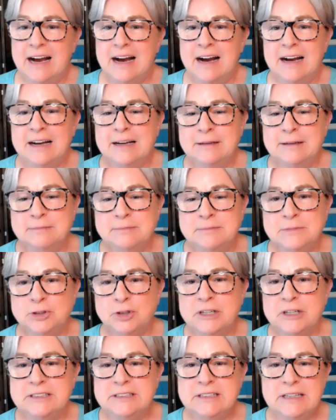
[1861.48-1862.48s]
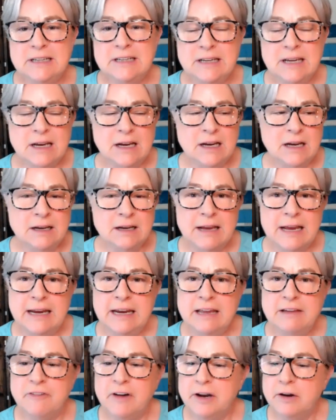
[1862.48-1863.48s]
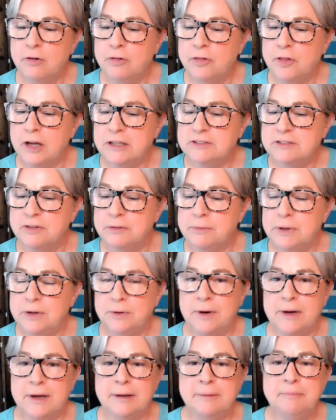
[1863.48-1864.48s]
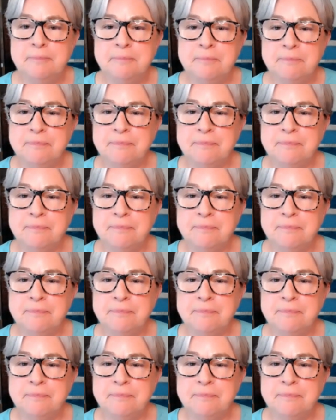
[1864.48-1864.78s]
Um, Tracy, uh, any final thoughts from you, hon?